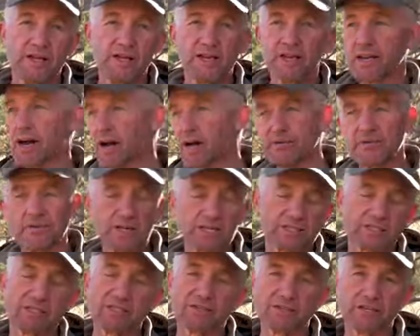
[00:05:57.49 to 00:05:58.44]
And now in the
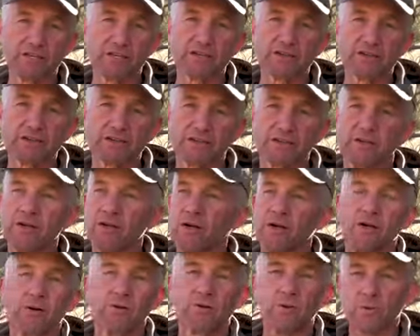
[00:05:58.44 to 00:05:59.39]
rest of these videos,
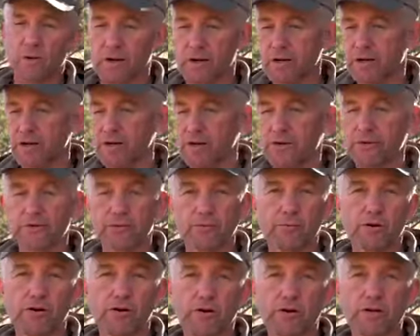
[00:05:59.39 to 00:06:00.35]
we're going to do
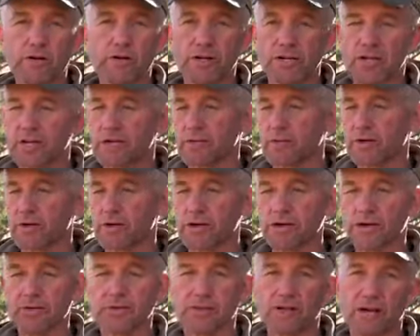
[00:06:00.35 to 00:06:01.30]
some quartering, we're going
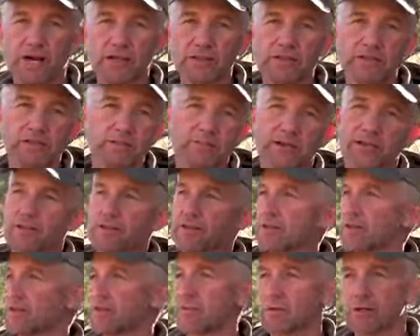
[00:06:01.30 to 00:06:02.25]
to do the gutless
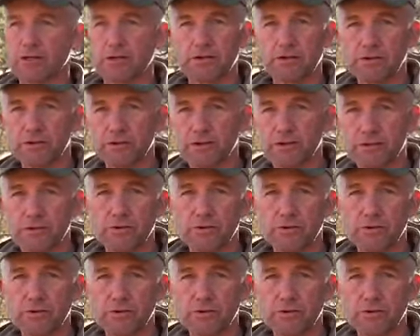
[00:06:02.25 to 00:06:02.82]
method, we're going to do the